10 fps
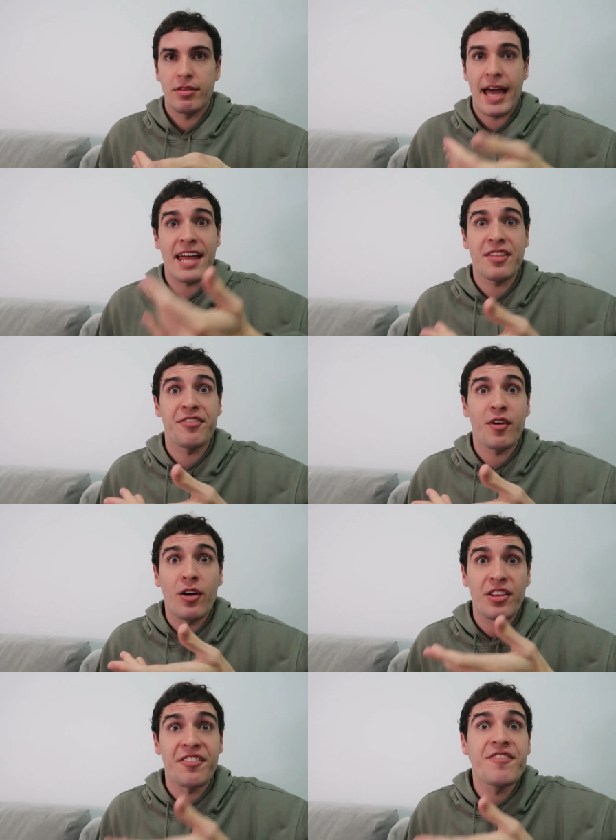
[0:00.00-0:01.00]
they had
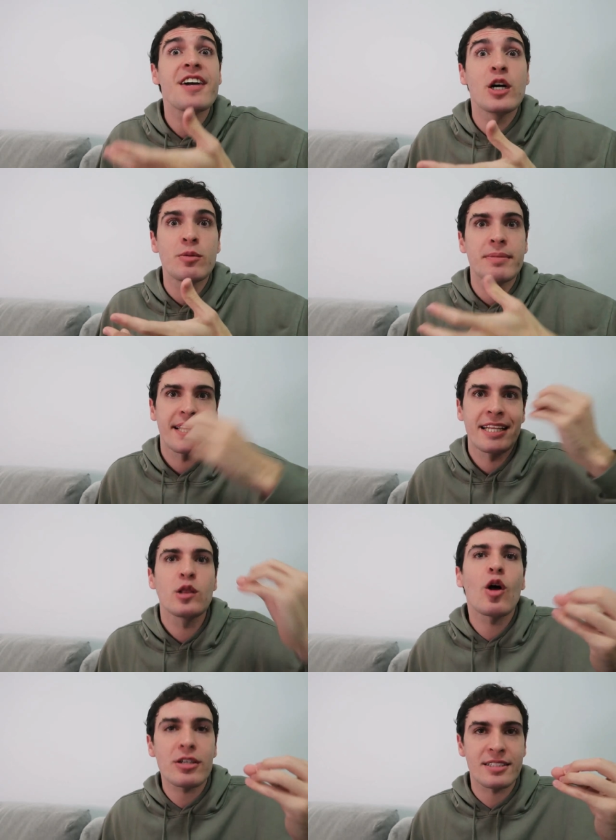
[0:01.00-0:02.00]
the, the film and they
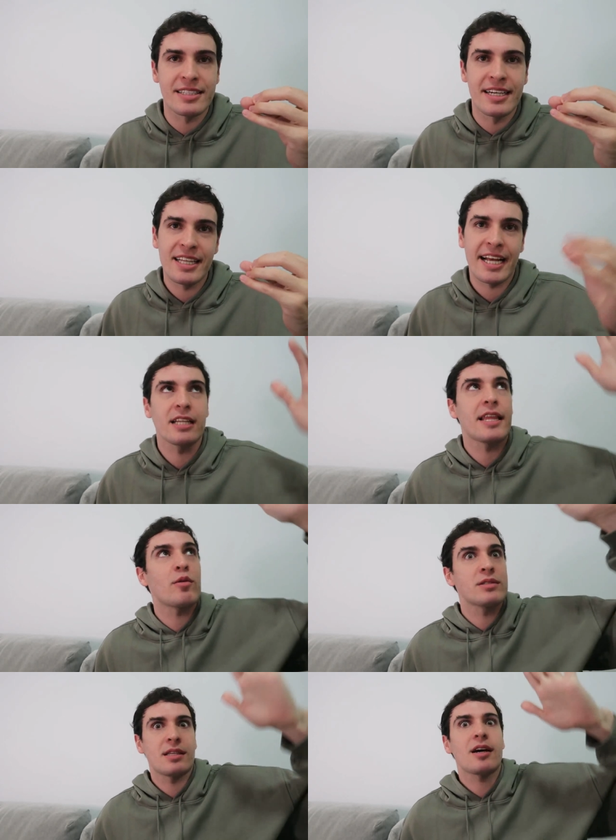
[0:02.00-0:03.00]
lost it. Like that
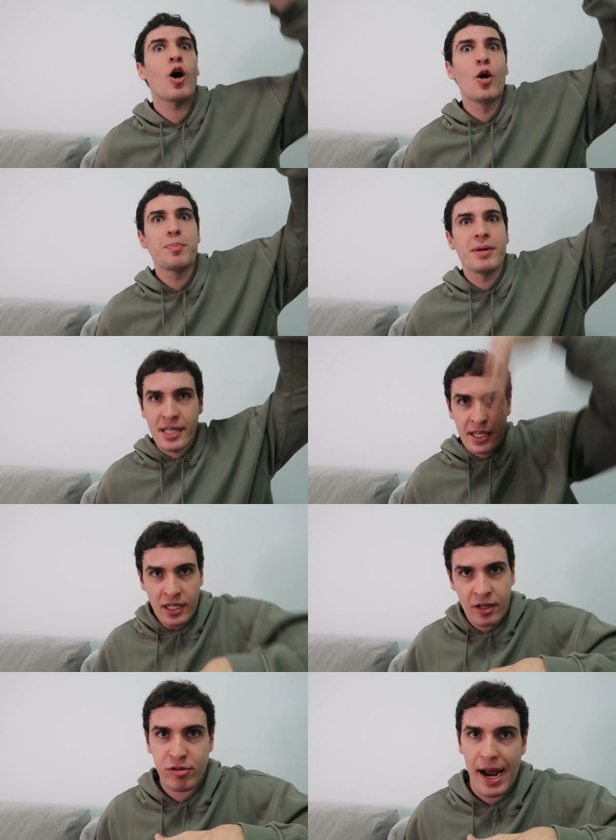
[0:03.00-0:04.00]
was the hope and then
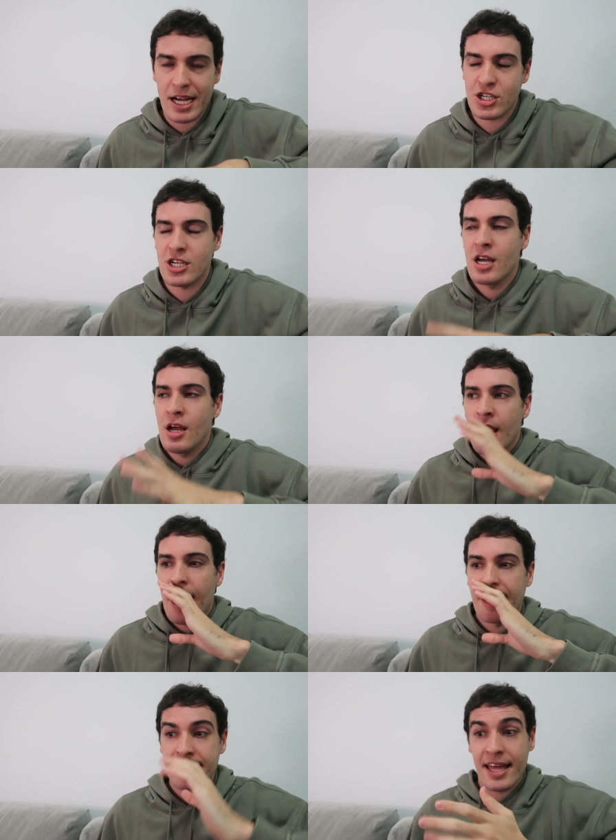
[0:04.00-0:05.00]
the crash.
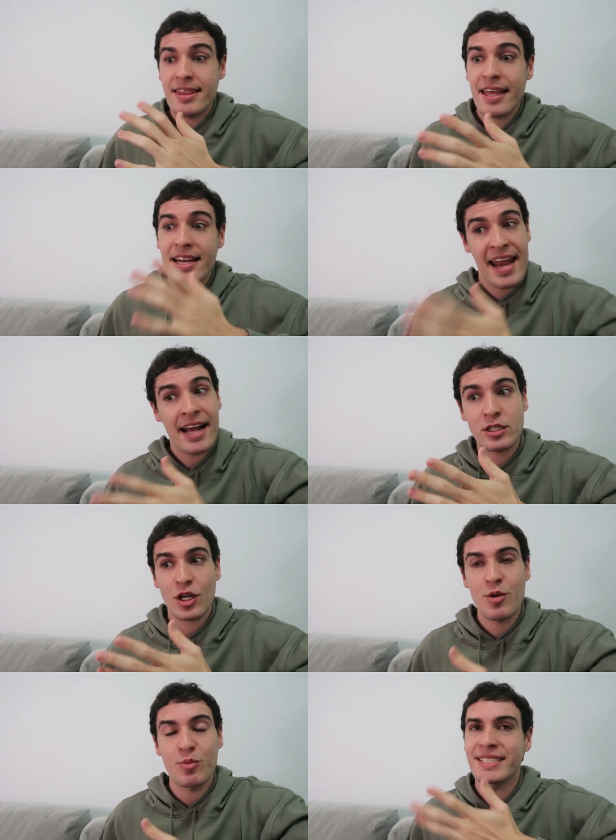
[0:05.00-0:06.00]
And then their next
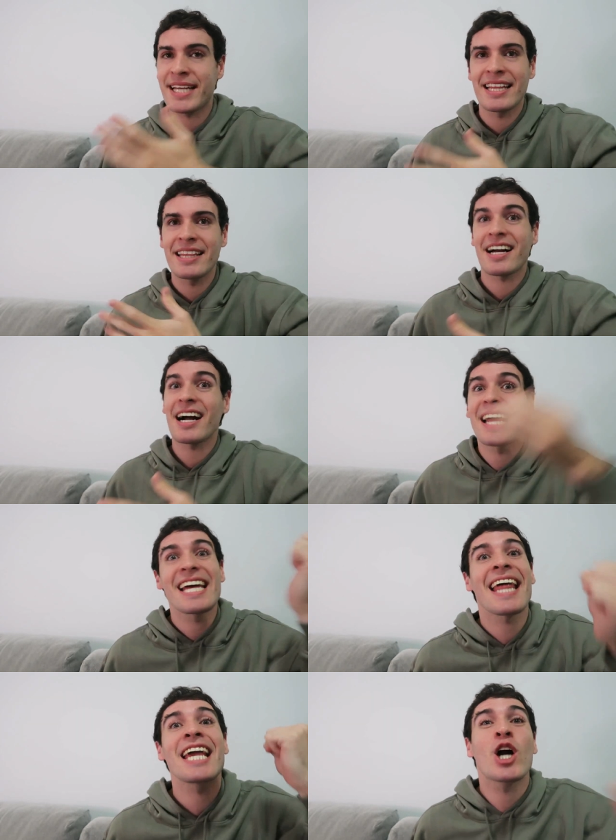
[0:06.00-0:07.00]
hope was getting the gun
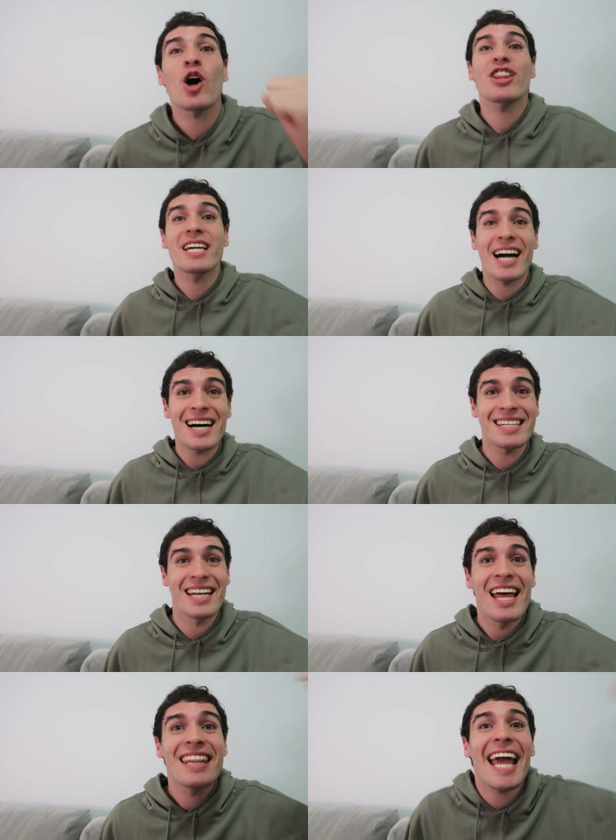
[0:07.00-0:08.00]
and they got the
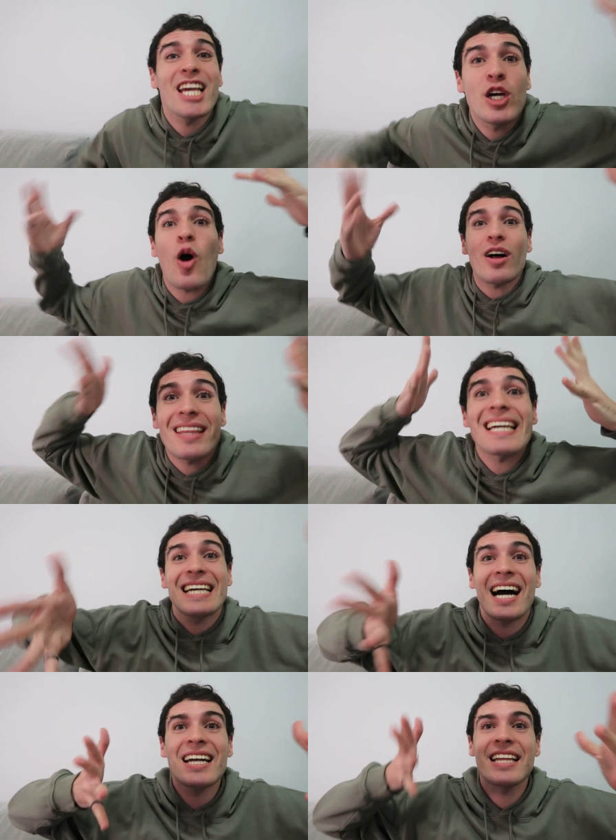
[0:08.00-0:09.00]
gun. They got the
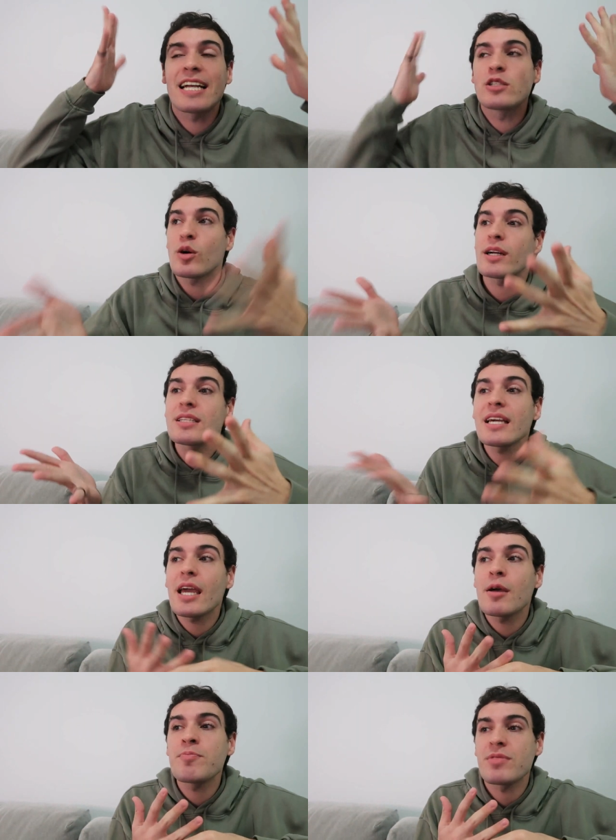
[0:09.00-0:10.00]
gun and they took it to
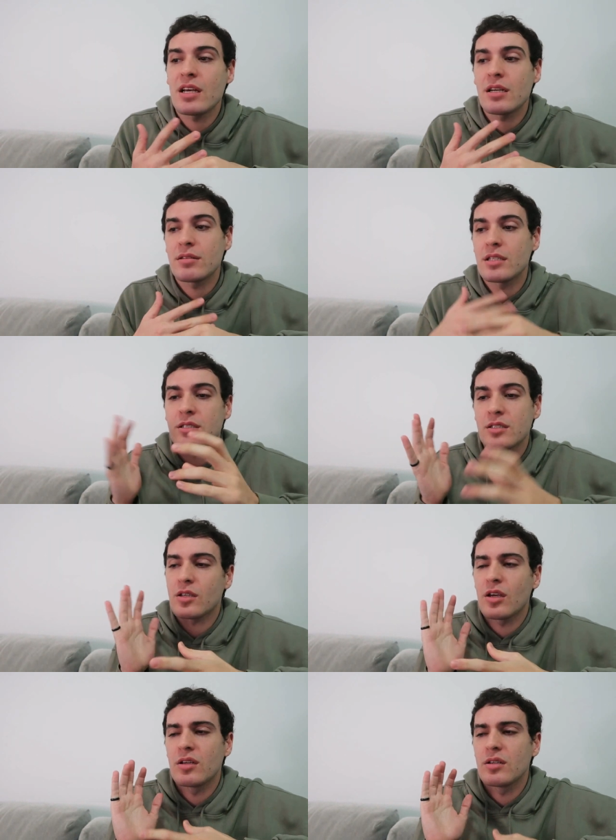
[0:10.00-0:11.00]
him, the, the
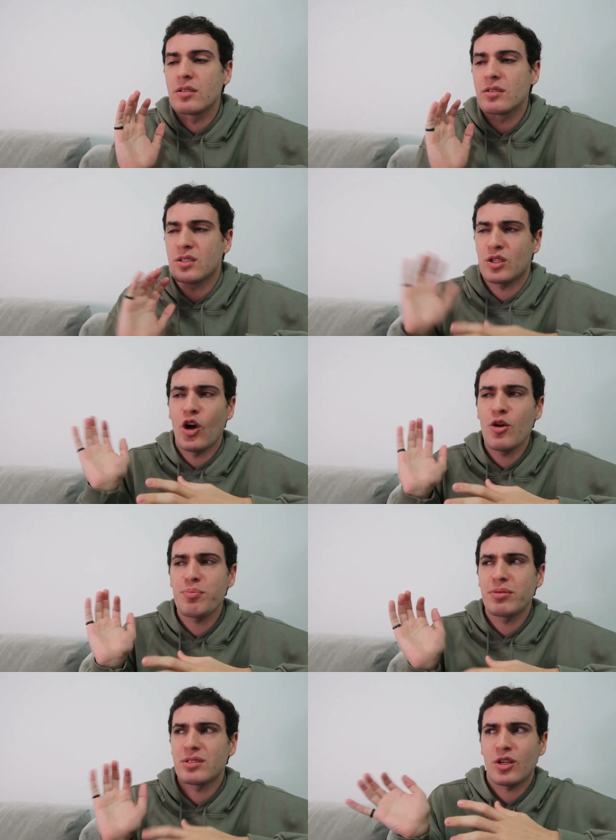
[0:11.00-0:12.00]
sc
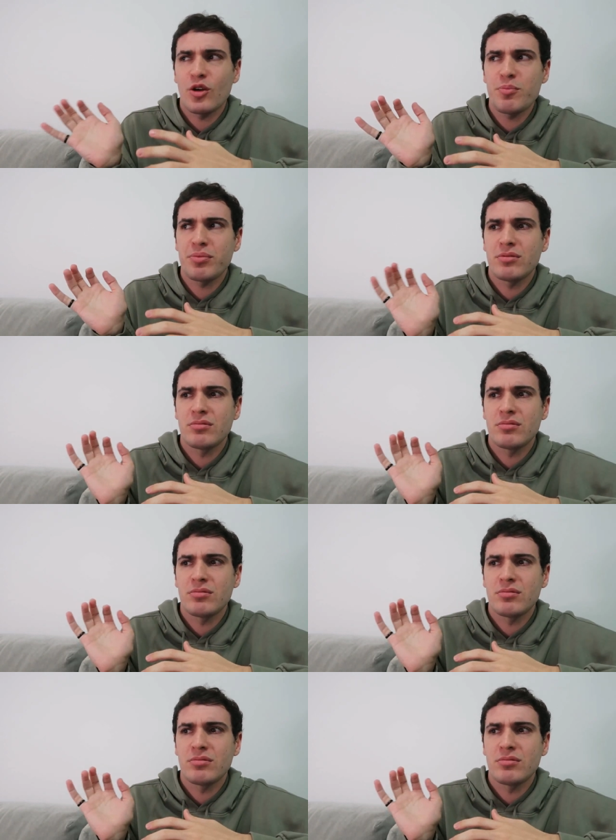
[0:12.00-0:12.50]
scope, scoop,